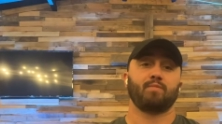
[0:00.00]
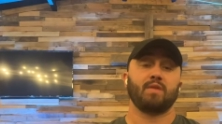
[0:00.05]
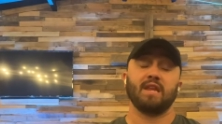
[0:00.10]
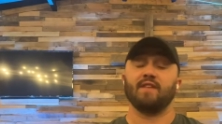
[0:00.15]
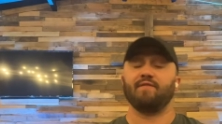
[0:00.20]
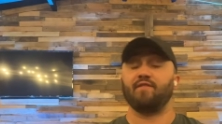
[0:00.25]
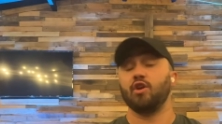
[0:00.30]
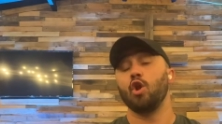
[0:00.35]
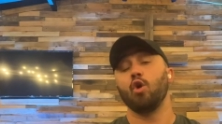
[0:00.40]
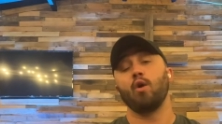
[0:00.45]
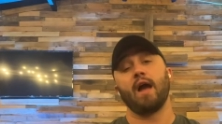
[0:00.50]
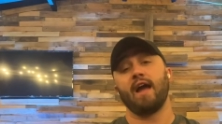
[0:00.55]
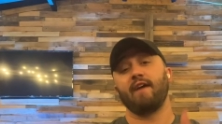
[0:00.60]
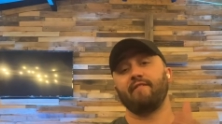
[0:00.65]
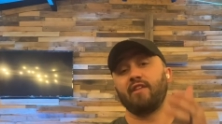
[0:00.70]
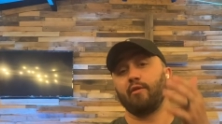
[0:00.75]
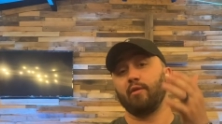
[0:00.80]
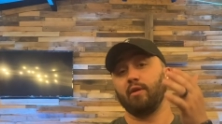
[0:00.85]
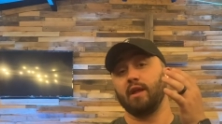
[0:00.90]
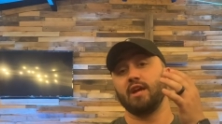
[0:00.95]
And if you don't
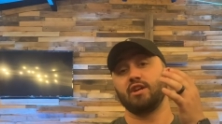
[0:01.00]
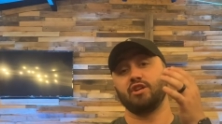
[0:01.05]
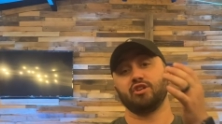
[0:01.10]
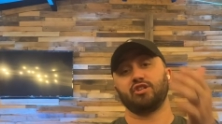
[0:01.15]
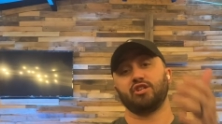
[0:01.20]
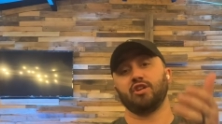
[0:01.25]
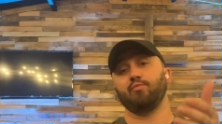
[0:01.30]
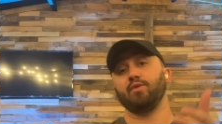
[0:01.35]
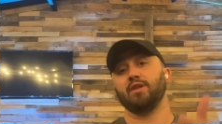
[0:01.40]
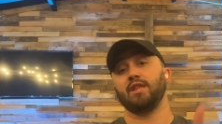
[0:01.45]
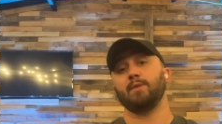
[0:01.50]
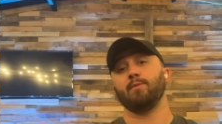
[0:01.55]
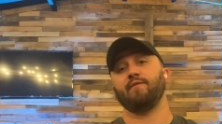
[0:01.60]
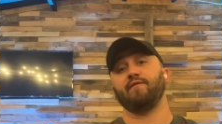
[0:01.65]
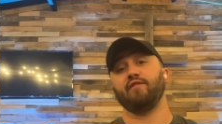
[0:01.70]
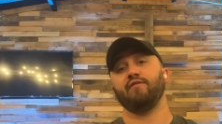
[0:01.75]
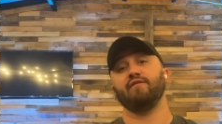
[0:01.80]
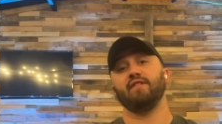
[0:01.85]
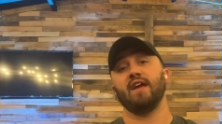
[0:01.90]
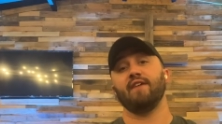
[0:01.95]
have that relationship with Him,
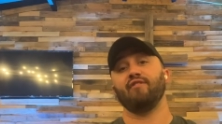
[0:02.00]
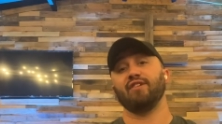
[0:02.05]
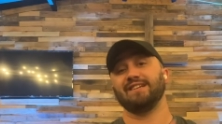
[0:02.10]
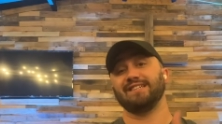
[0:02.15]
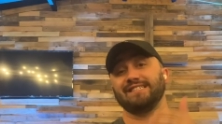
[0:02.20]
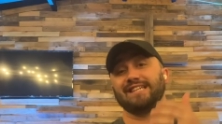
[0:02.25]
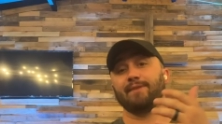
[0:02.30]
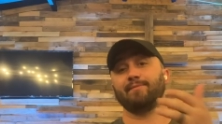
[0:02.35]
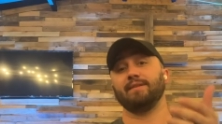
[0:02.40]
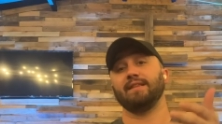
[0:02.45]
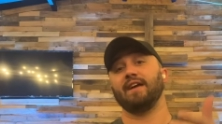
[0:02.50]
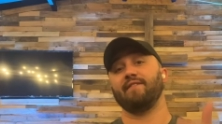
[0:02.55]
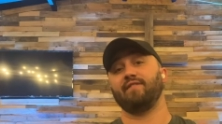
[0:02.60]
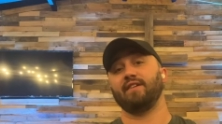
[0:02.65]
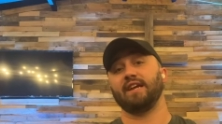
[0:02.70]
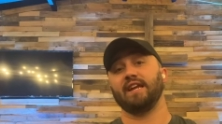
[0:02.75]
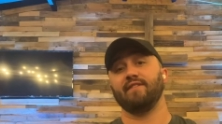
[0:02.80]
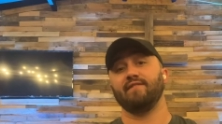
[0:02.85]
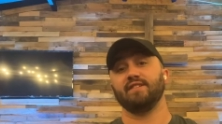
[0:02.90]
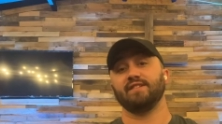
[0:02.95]
if you've never accepted that
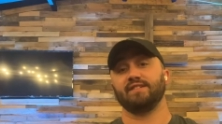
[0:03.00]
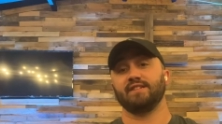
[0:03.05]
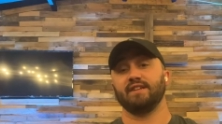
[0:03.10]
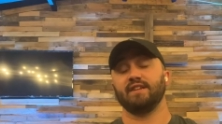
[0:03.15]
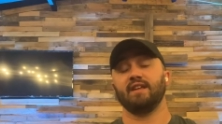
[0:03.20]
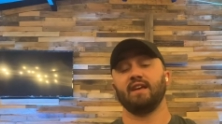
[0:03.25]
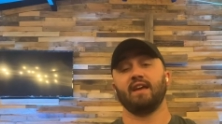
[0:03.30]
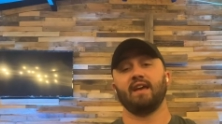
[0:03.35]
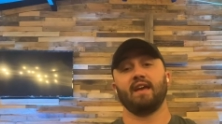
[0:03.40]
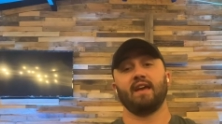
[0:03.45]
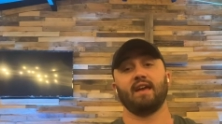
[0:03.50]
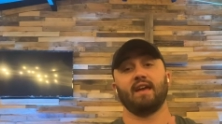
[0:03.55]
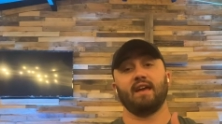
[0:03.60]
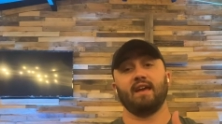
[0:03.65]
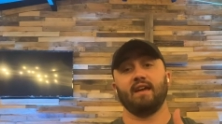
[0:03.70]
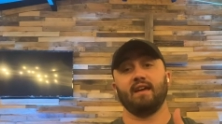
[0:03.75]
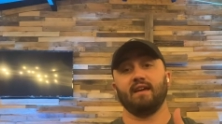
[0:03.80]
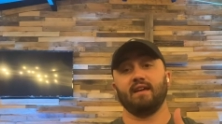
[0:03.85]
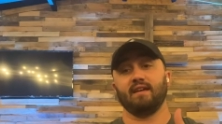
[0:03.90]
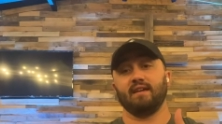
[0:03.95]
forgiveness and,
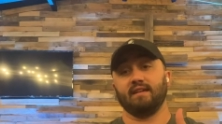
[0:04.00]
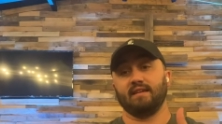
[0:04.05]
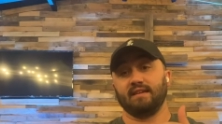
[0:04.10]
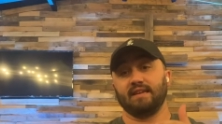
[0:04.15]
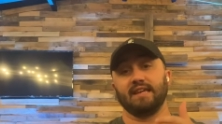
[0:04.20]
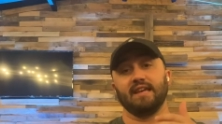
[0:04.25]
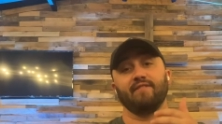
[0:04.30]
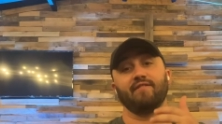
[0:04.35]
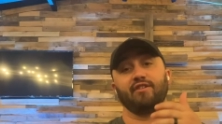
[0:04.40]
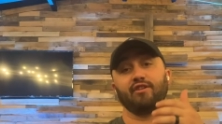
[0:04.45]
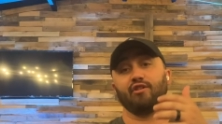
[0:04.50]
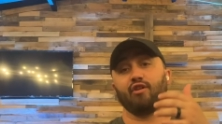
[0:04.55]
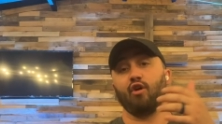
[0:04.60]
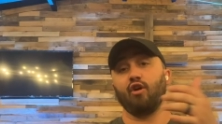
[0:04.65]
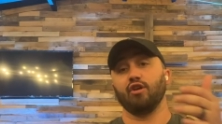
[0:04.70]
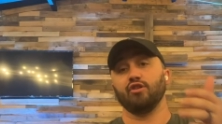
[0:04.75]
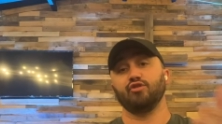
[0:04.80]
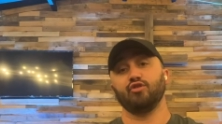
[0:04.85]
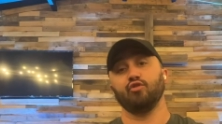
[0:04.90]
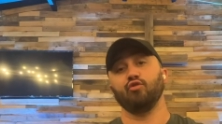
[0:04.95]
and given your
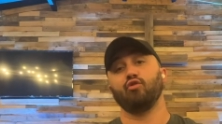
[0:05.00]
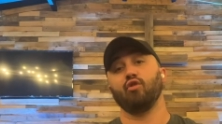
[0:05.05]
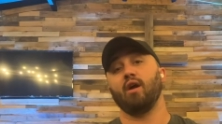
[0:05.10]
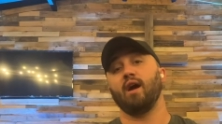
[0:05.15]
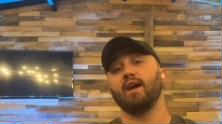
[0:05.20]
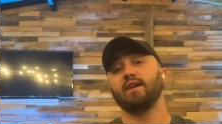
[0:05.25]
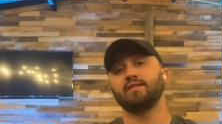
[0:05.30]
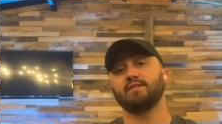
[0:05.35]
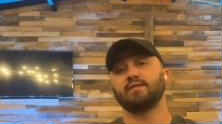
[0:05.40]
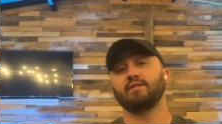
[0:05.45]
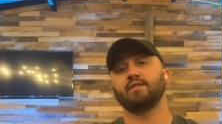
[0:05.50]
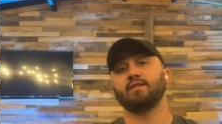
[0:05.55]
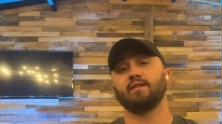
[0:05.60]
heart to Christ